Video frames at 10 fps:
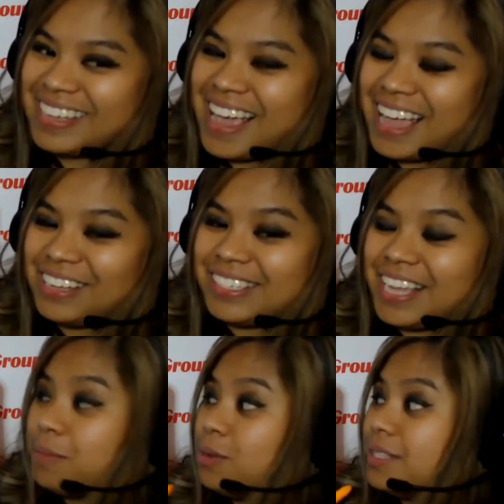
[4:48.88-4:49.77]
And you see,
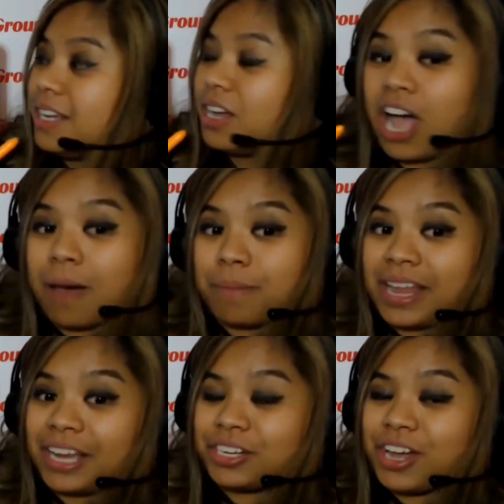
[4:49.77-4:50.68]
I'm using a
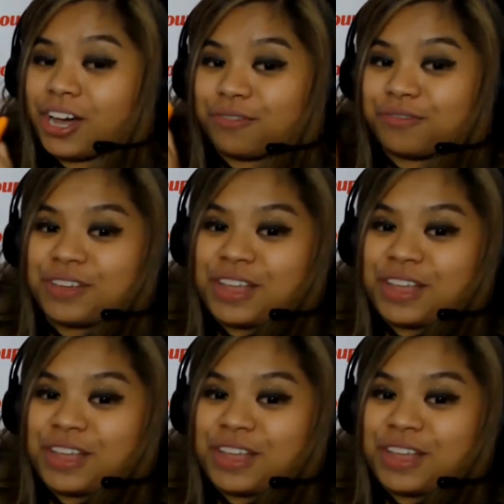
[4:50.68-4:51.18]
combination of